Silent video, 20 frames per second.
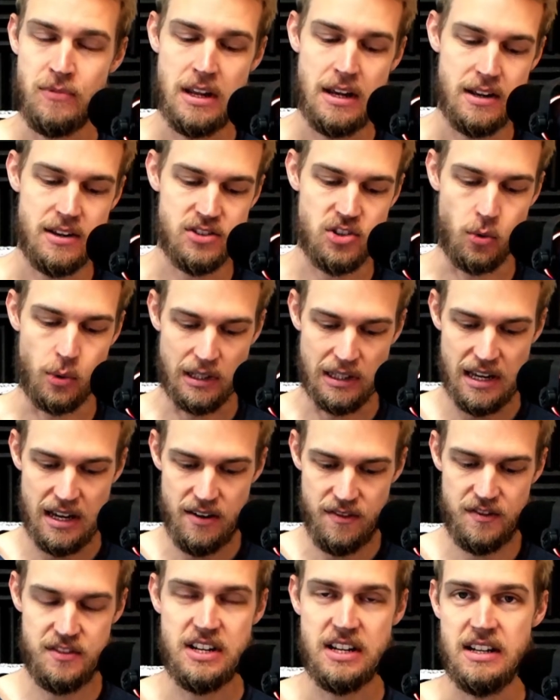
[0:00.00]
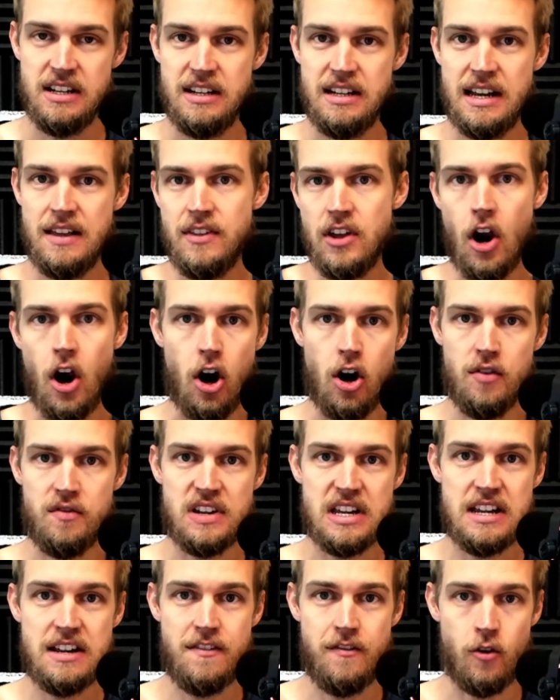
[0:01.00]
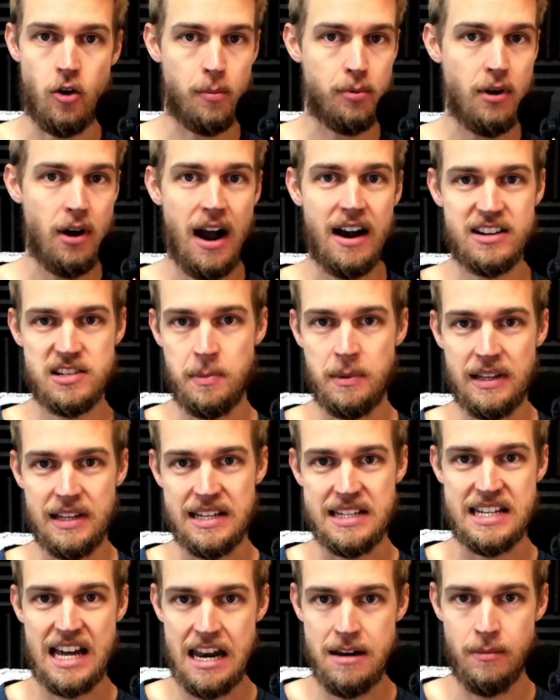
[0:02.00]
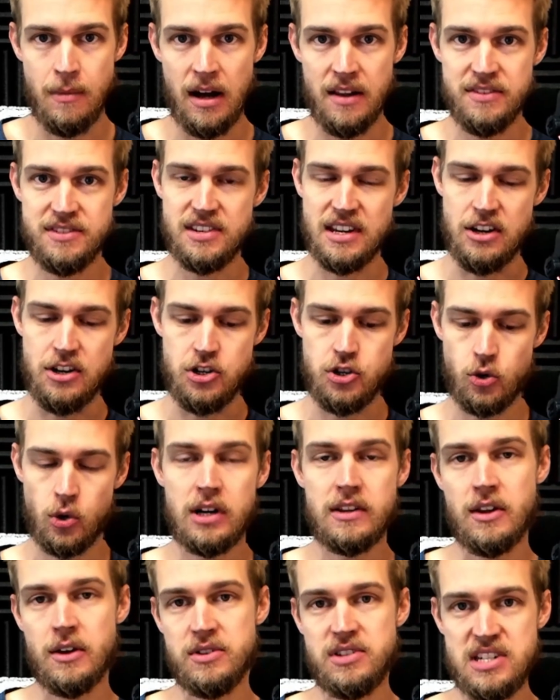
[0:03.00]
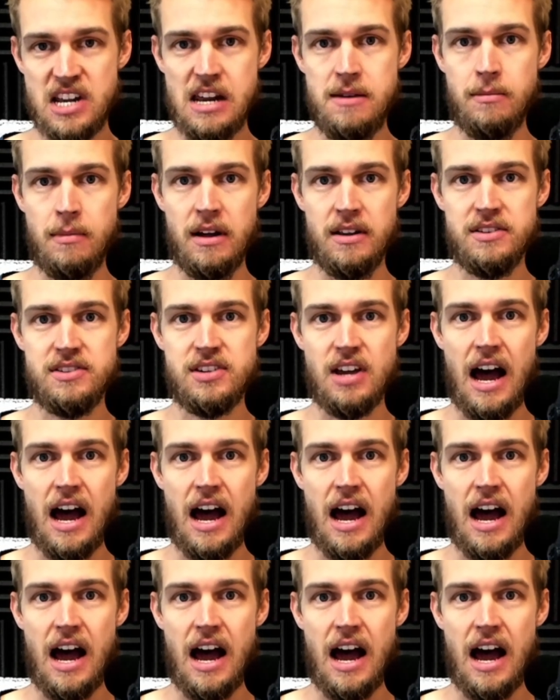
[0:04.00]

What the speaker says: So we lived in the RV for approximately 10 months, and during those 10 months,